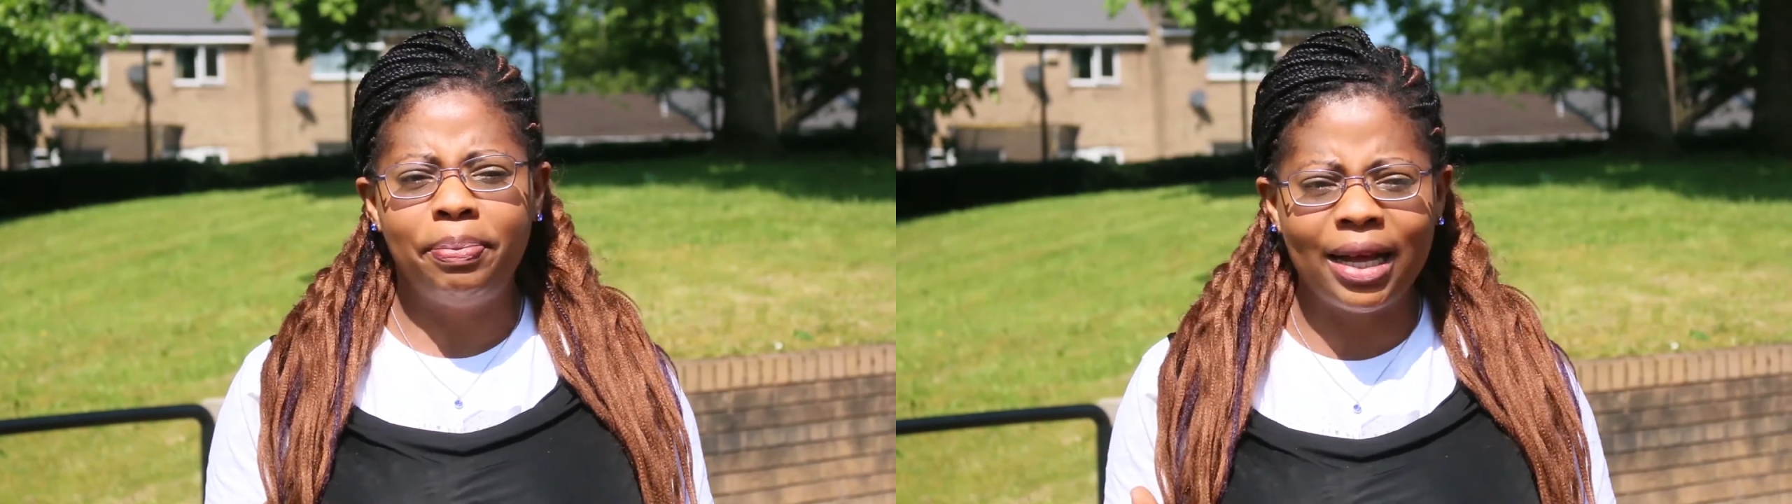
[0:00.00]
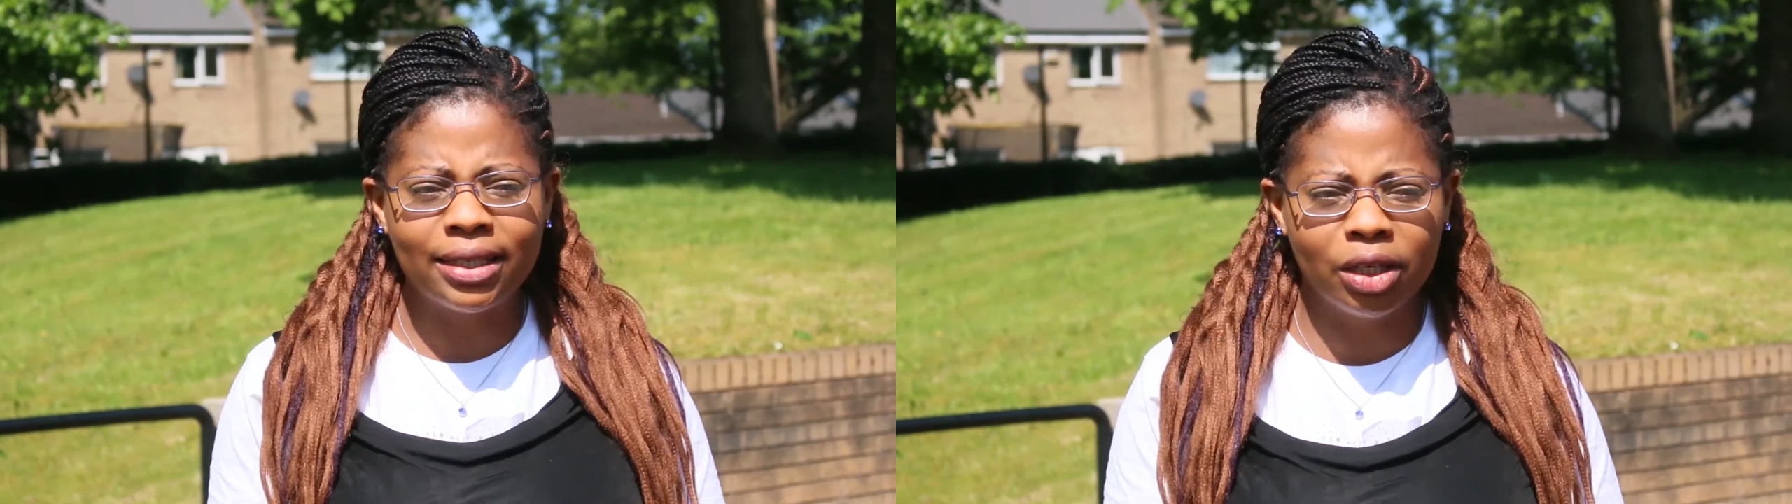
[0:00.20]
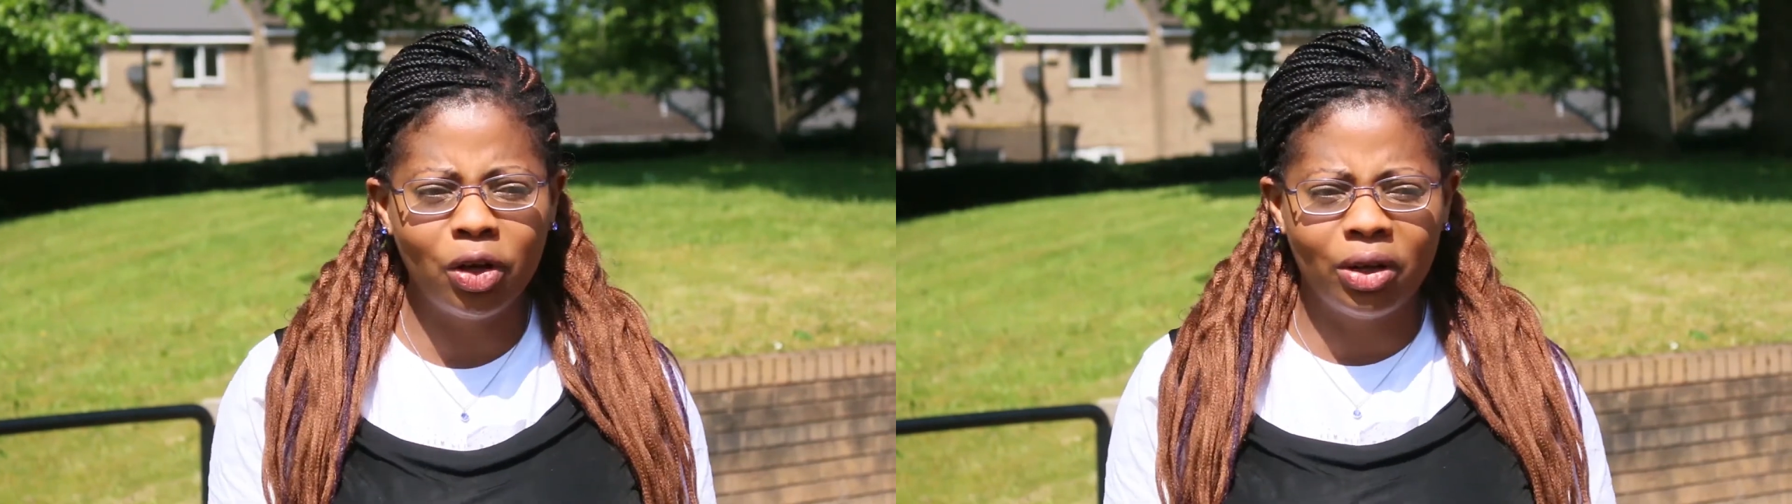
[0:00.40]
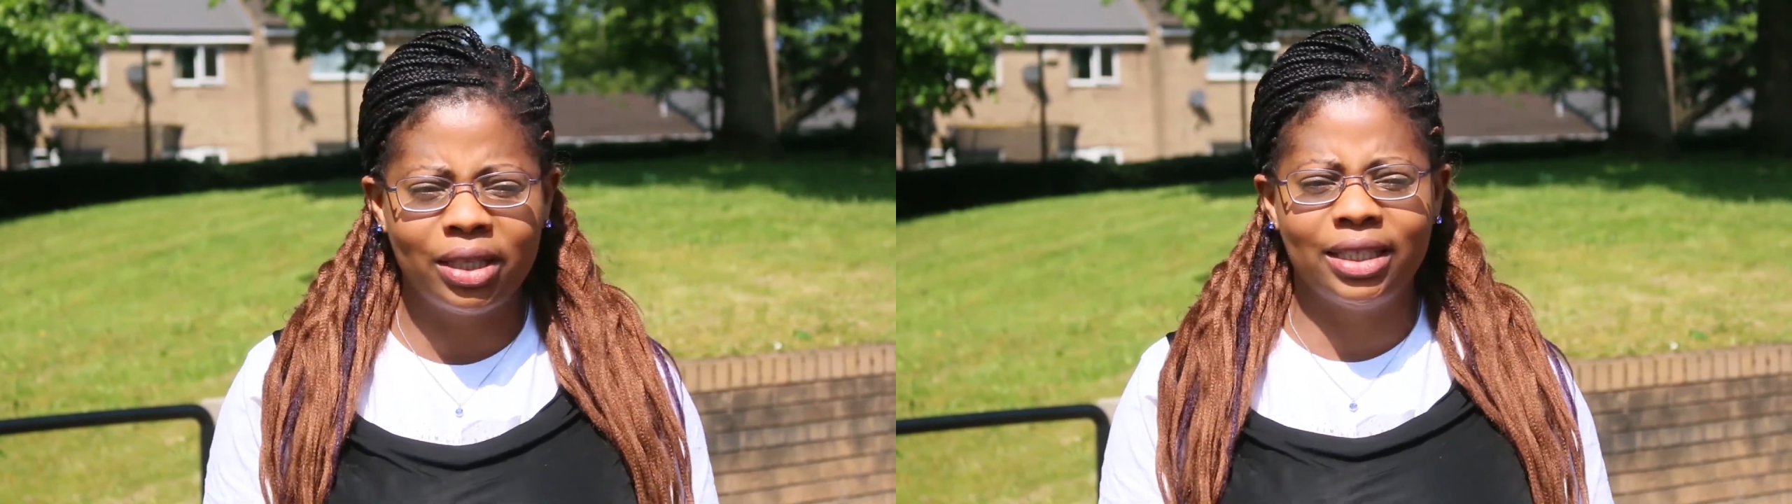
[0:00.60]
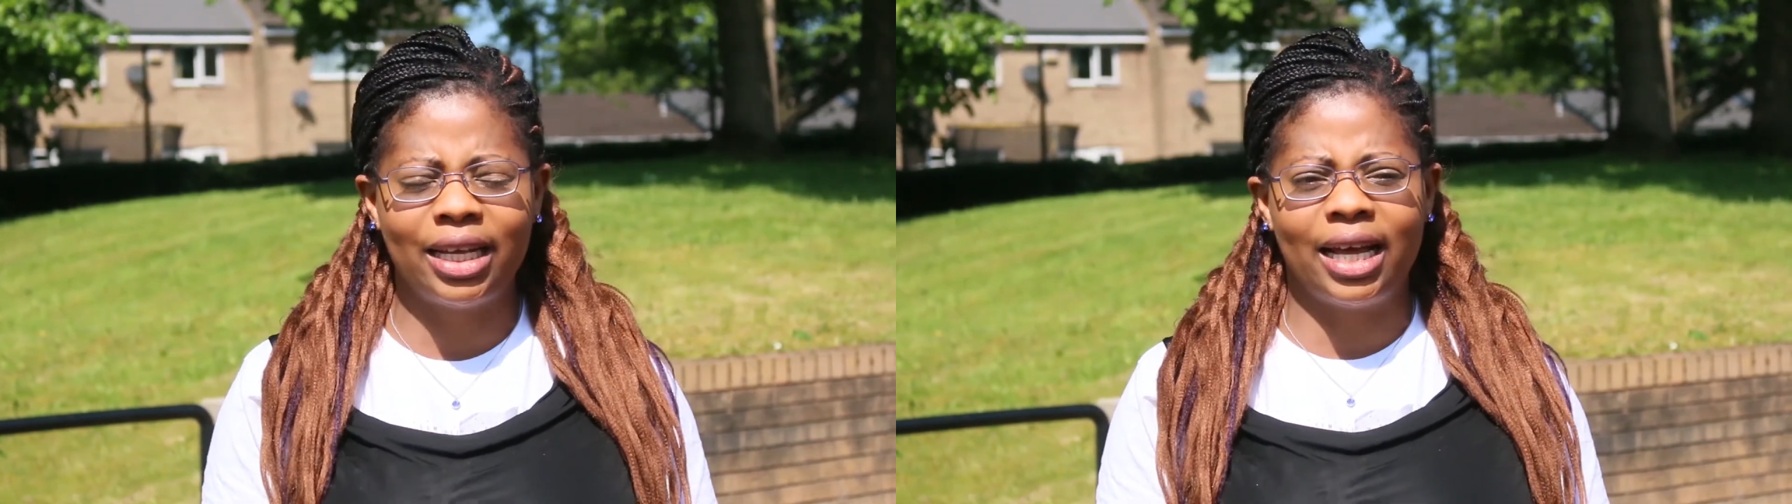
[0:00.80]
passing all
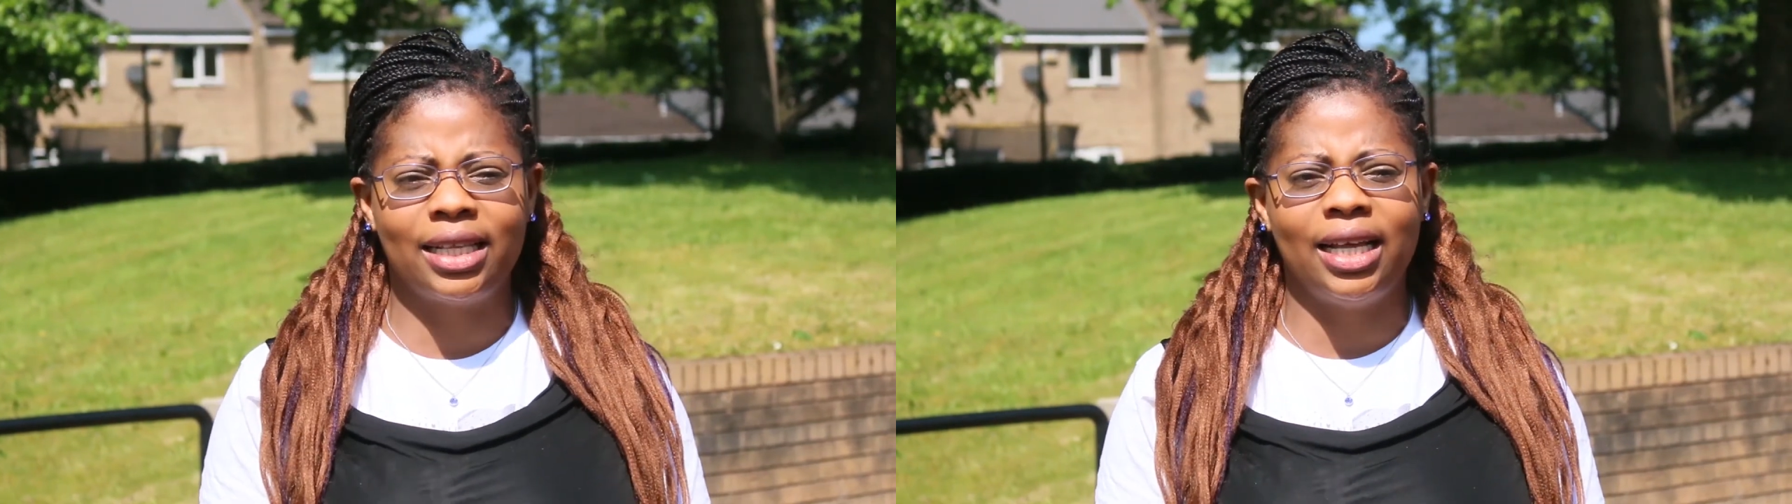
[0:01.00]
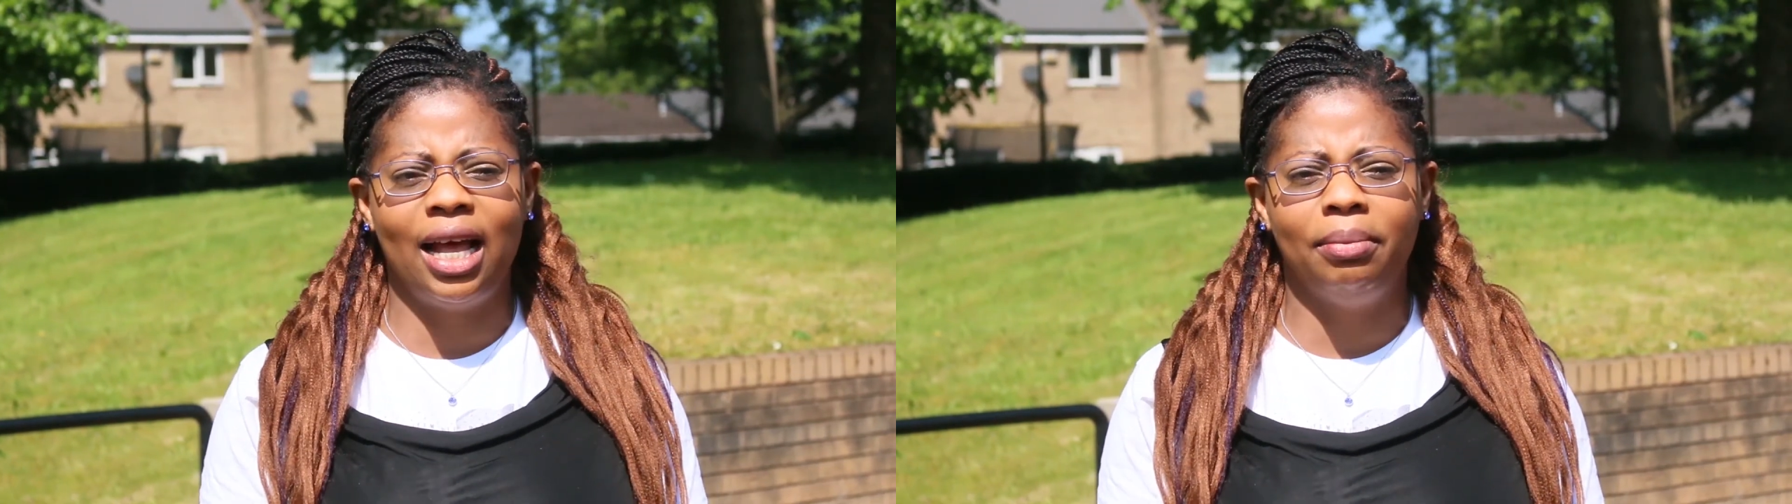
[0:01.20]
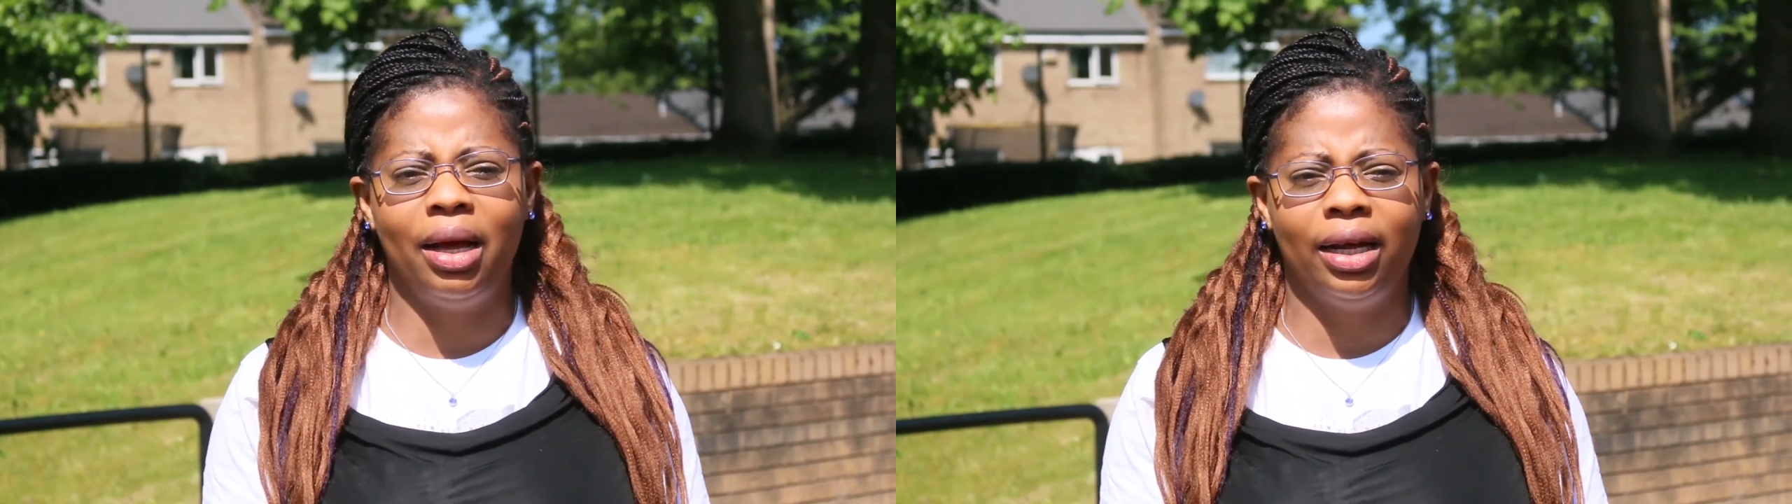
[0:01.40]
this exam